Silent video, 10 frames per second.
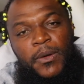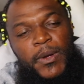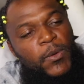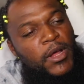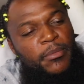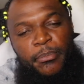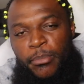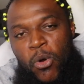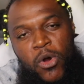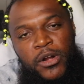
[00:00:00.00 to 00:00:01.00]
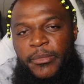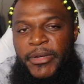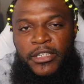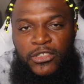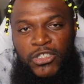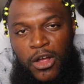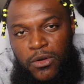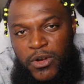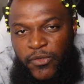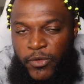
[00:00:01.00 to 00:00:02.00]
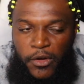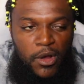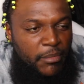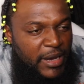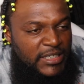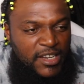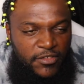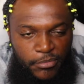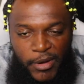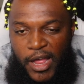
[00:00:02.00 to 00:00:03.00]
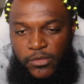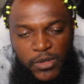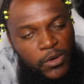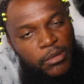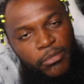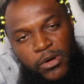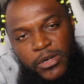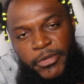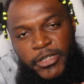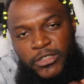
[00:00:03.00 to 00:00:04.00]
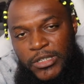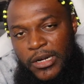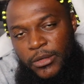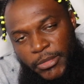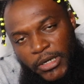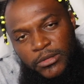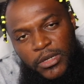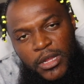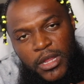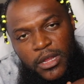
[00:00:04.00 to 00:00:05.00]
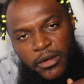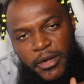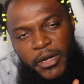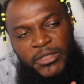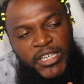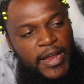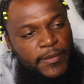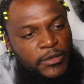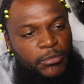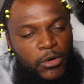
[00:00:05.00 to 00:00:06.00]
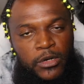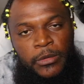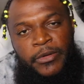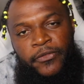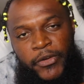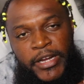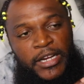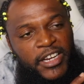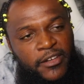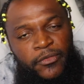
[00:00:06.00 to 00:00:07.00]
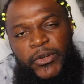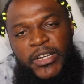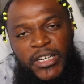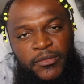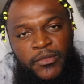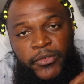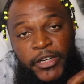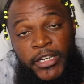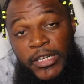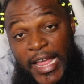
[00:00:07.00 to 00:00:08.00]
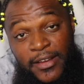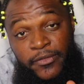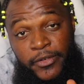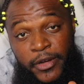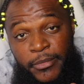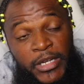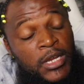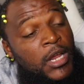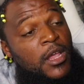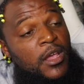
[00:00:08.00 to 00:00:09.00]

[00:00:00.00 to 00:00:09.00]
We weren't born to be controlled. If we're going based off the Bible, we weren't born to be controlled, bro. You know what I'm saying? We was born to be free, and live a free life, you know what I mean?